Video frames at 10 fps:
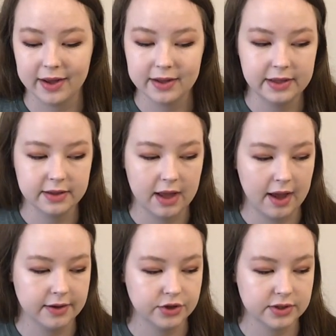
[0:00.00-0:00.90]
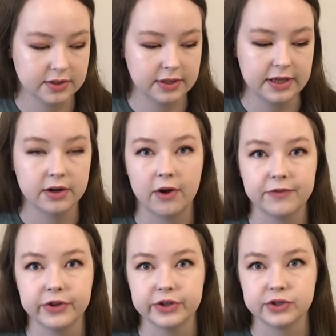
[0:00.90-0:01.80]
clean
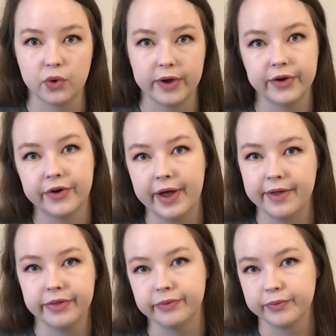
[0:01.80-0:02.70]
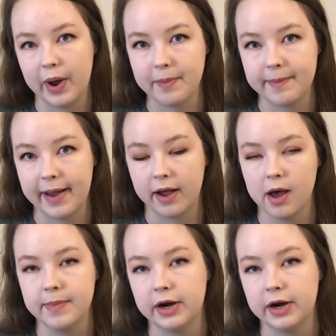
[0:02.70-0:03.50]
off the soil and wrap them back up,